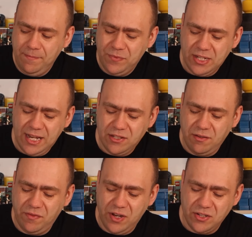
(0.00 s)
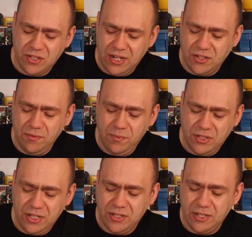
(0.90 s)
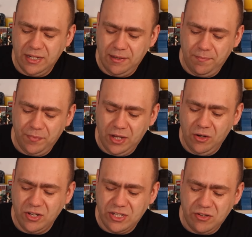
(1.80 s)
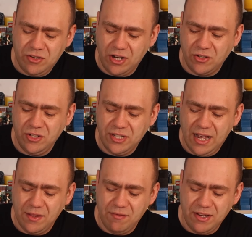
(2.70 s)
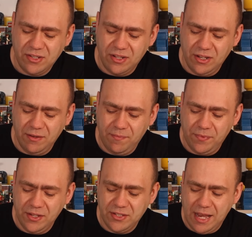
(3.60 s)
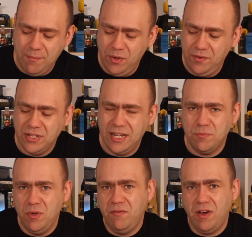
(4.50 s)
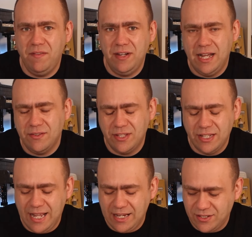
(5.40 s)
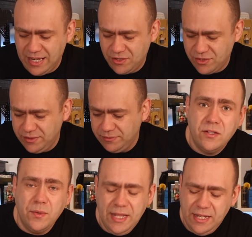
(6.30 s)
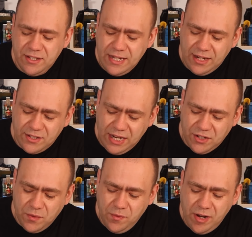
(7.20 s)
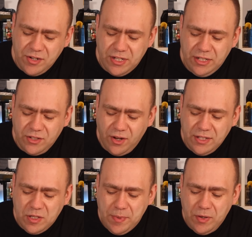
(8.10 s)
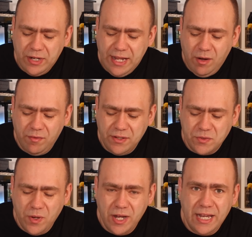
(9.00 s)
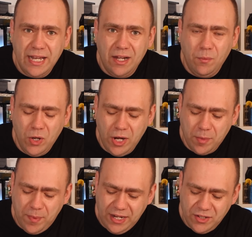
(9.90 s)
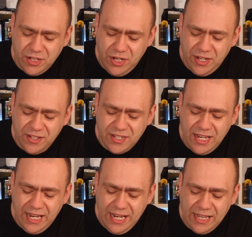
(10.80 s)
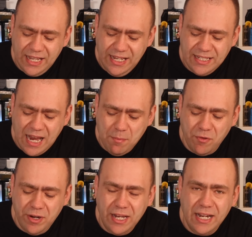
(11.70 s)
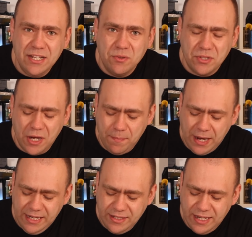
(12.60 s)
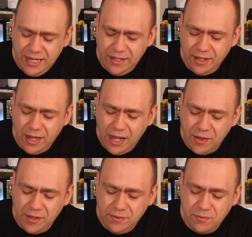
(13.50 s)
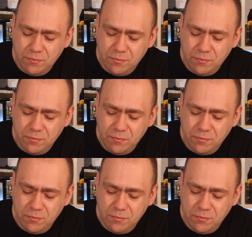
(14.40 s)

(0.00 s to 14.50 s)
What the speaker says: So that's the first section, which is a nice introduction to how the rest of the set moves. So let's move over now to the next section. So in this next section, we're actually starting to build an elf that's working at a workbench. And you can see here that he's hammering and he's also painting the